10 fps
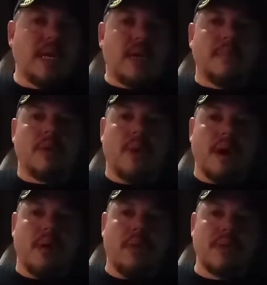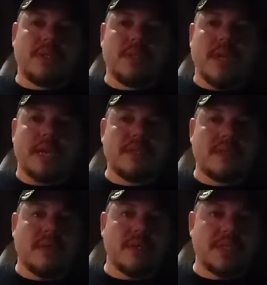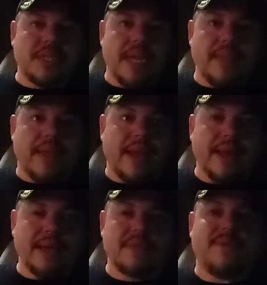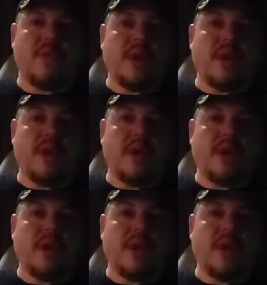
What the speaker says: But what I want you guys to understand, that here's, for